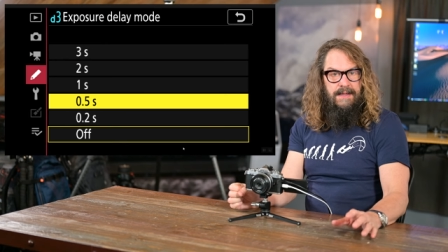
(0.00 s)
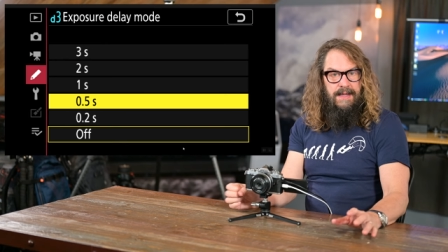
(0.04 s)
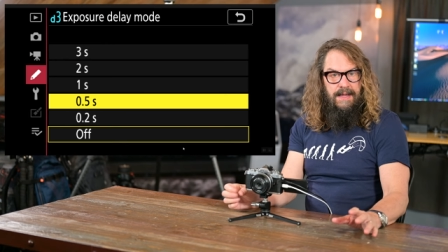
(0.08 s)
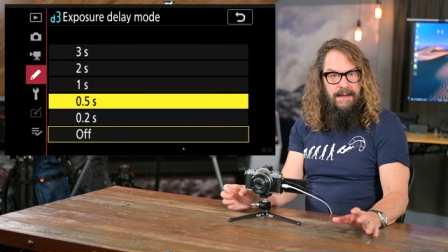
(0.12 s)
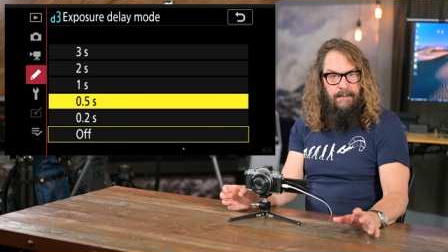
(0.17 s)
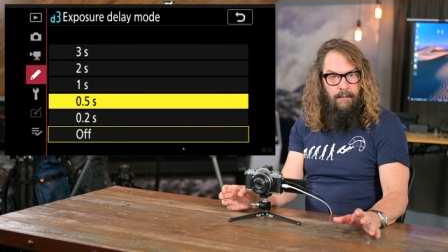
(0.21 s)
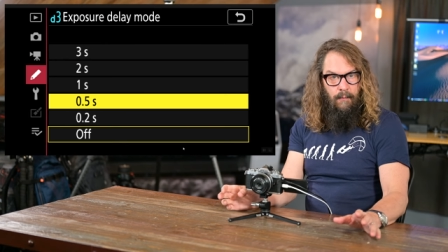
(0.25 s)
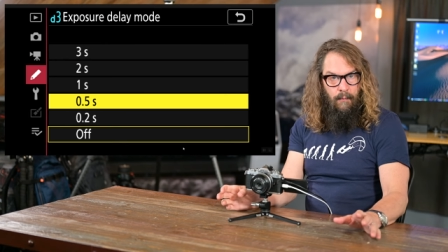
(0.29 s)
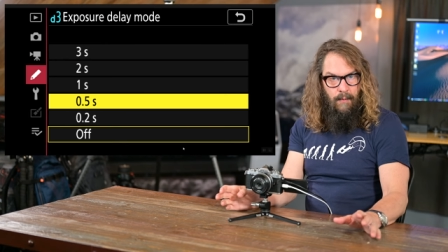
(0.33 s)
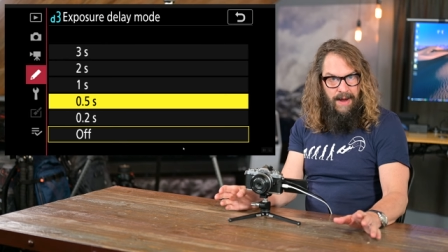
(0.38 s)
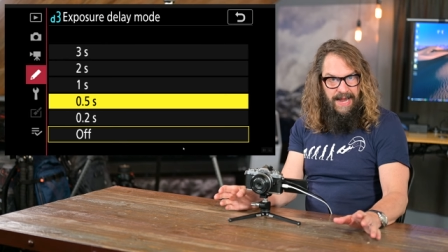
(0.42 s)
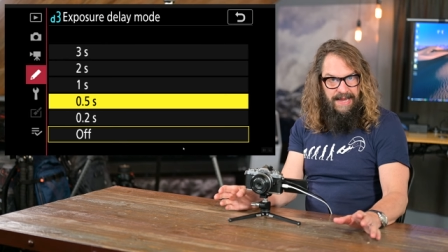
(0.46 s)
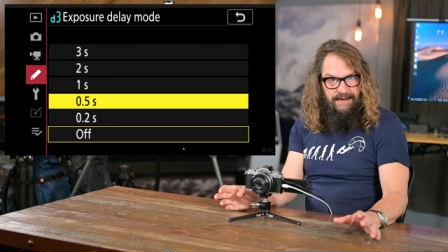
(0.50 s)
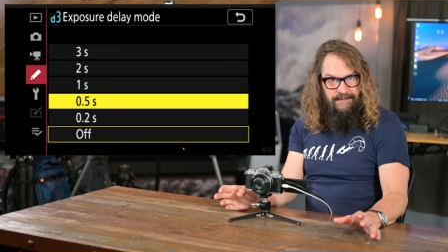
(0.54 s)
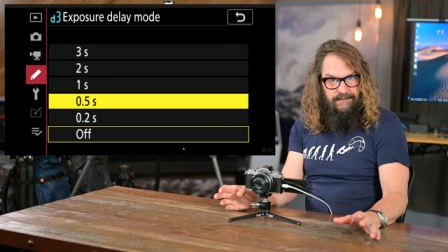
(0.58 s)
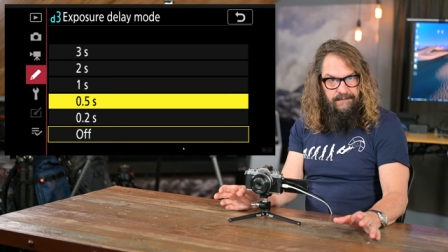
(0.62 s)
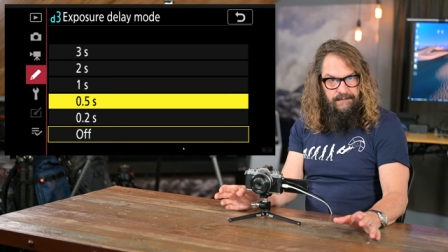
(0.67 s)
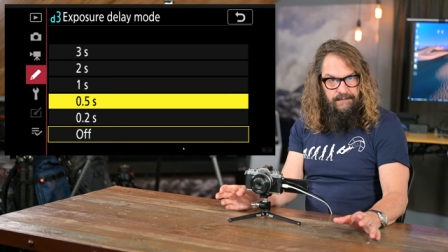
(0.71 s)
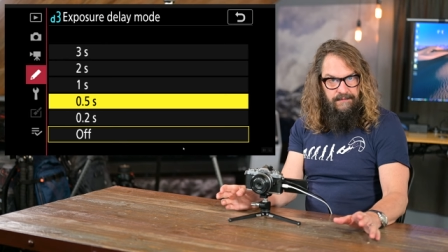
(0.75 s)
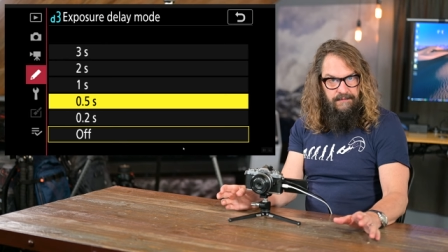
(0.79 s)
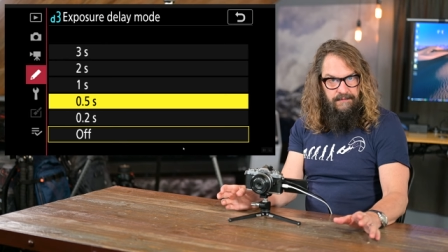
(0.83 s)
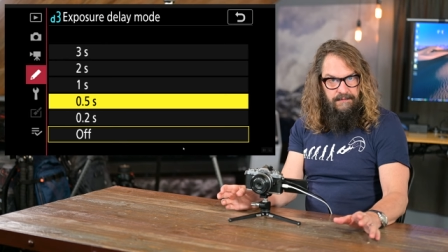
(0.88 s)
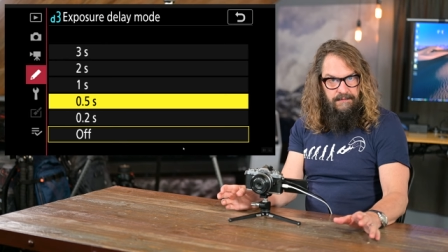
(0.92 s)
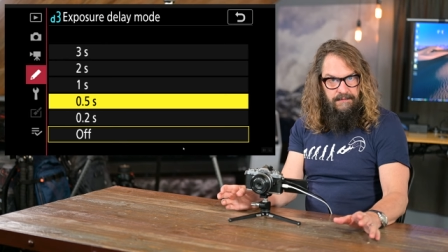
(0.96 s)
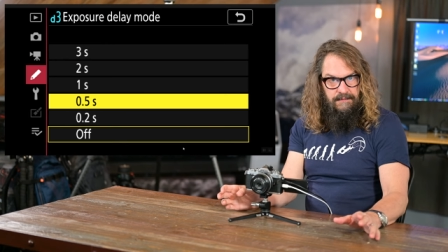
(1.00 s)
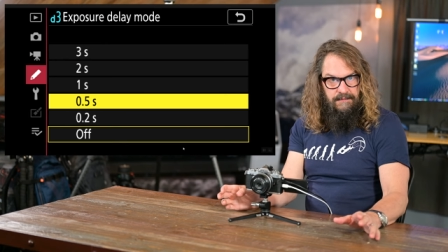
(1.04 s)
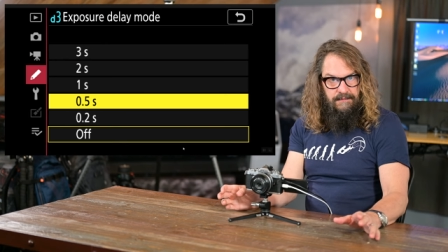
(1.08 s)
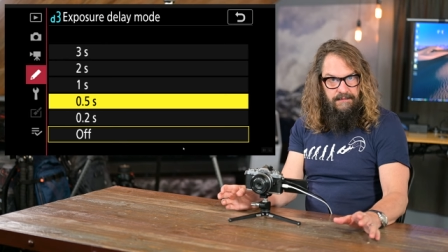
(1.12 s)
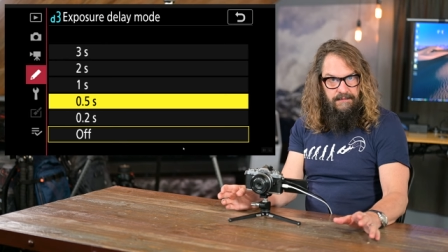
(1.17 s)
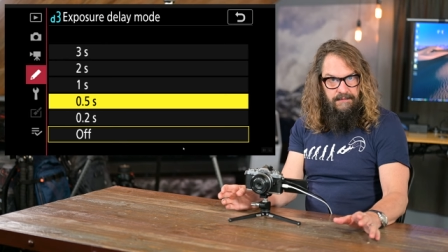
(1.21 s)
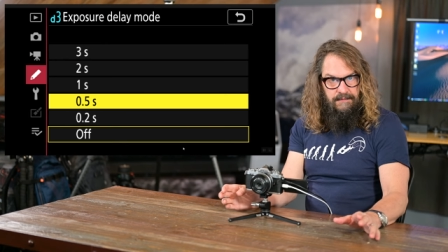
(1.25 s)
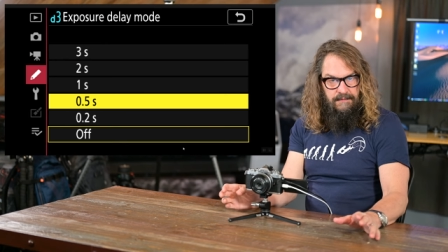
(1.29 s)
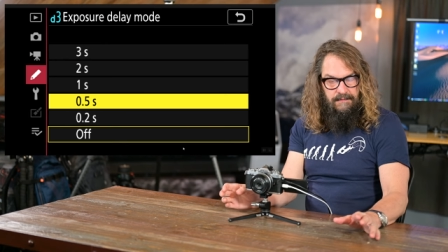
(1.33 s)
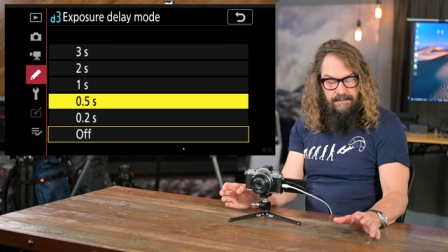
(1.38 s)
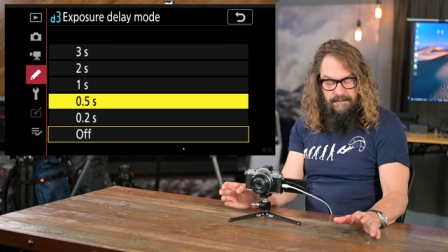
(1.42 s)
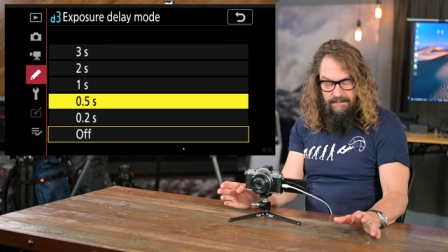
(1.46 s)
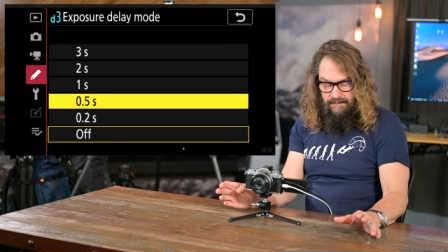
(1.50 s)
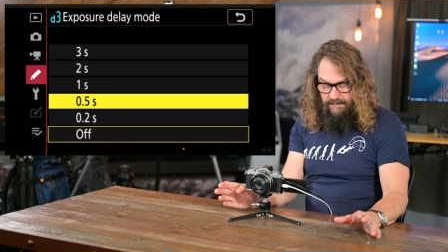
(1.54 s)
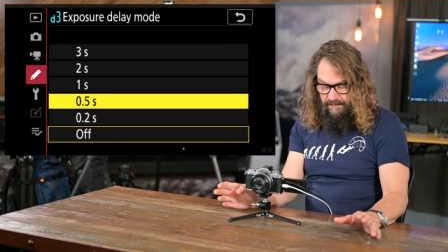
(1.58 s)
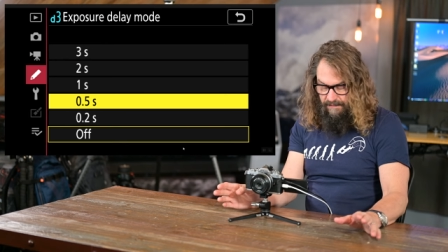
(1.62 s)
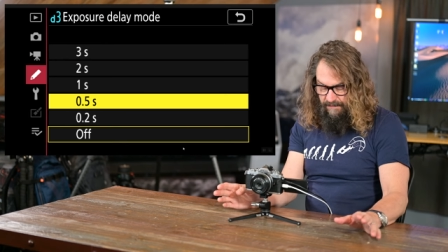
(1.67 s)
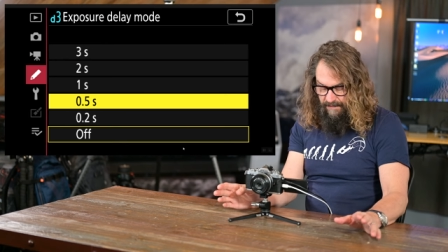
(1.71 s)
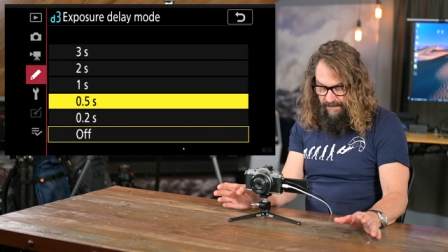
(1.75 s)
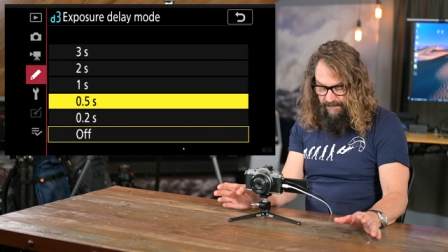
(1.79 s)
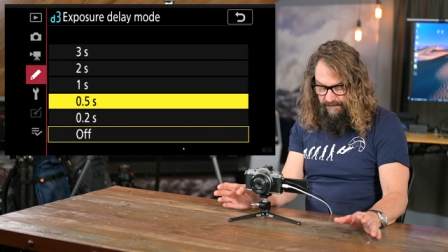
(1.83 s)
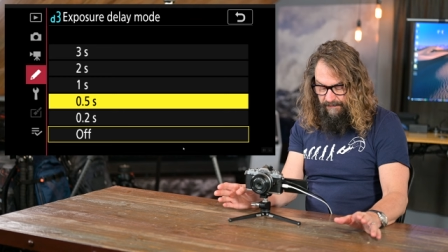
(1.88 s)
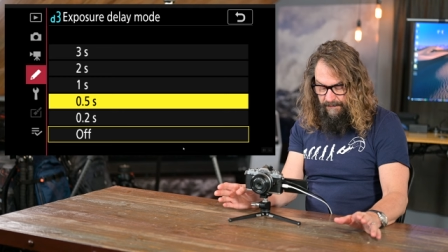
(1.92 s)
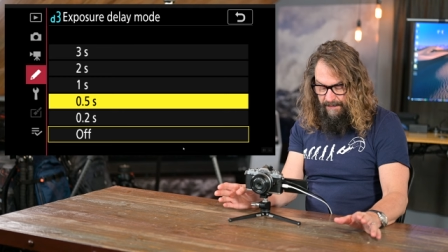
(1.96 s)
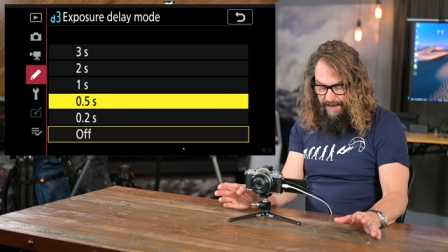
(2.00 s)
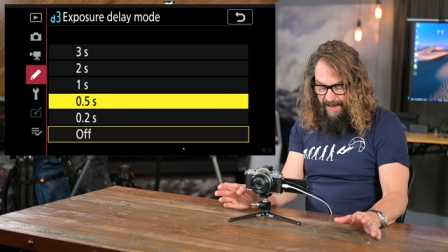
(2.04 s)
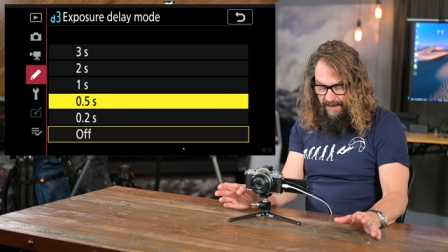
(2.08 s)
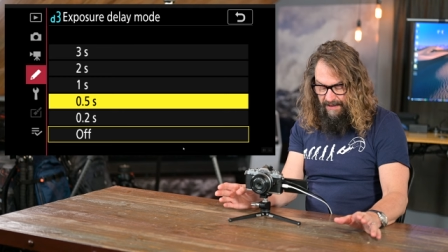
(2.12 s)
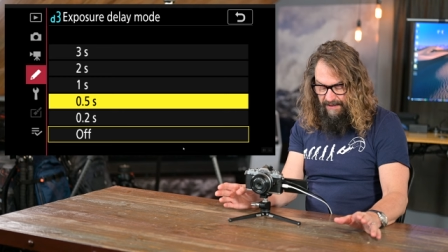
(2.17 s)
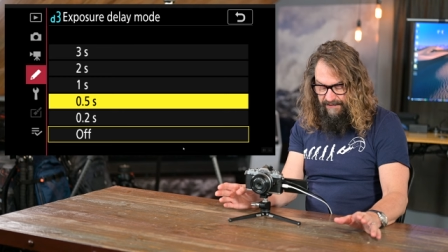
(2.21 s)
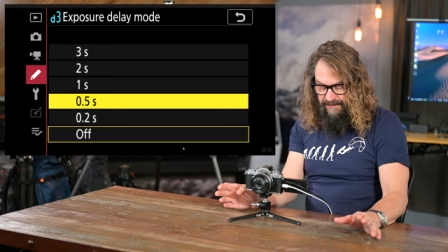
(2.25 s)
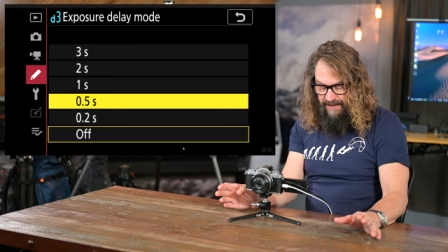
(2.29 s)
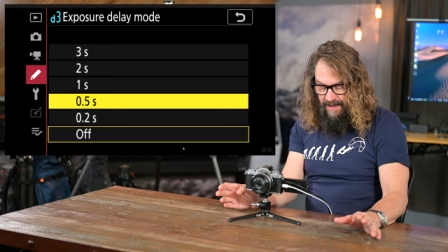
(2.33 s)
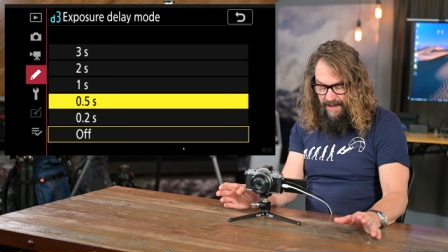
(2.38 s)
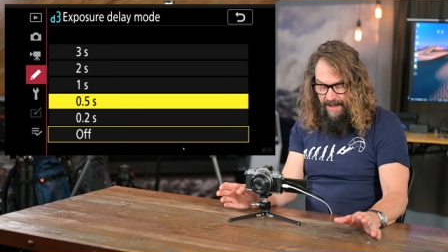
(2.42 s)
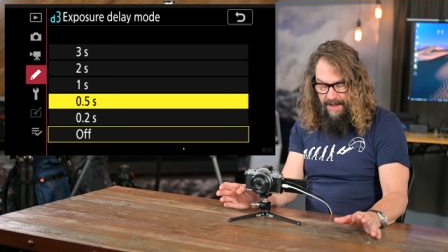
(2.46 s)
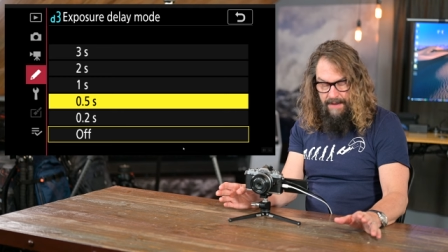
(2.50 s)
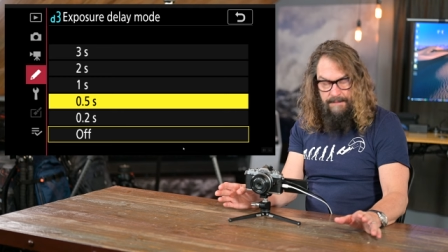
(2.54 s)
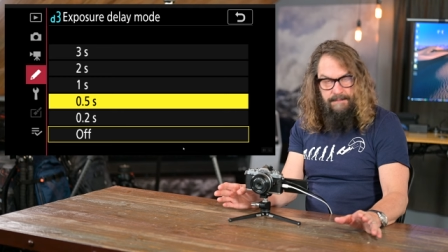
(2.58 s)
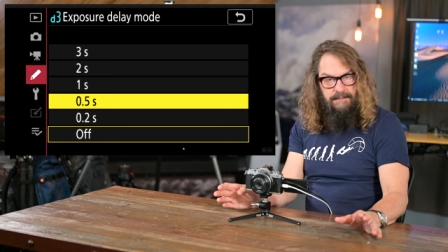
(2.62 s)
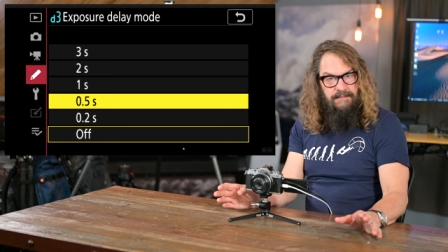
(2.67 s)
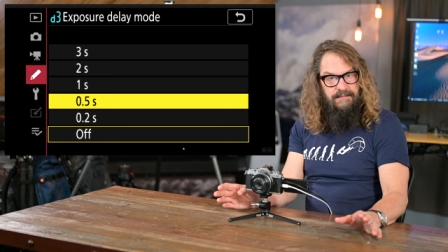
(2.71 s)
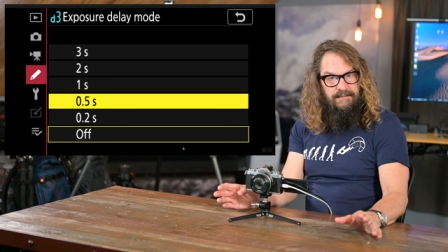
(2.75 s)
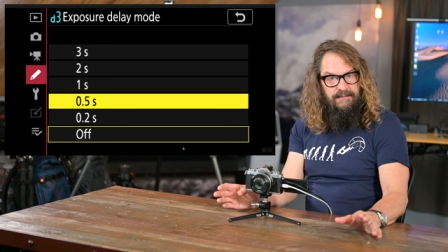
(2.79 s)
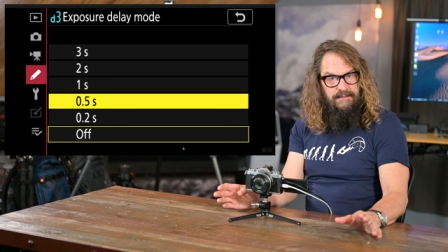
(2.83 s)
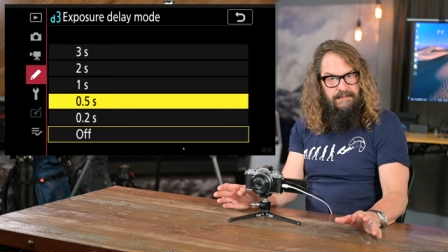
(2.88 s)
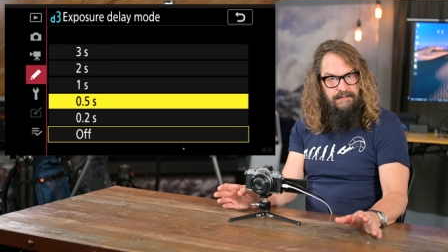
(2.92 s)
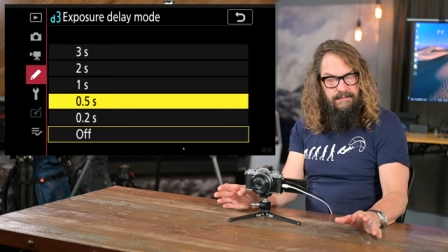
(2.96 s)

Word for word: it waits this amount of time,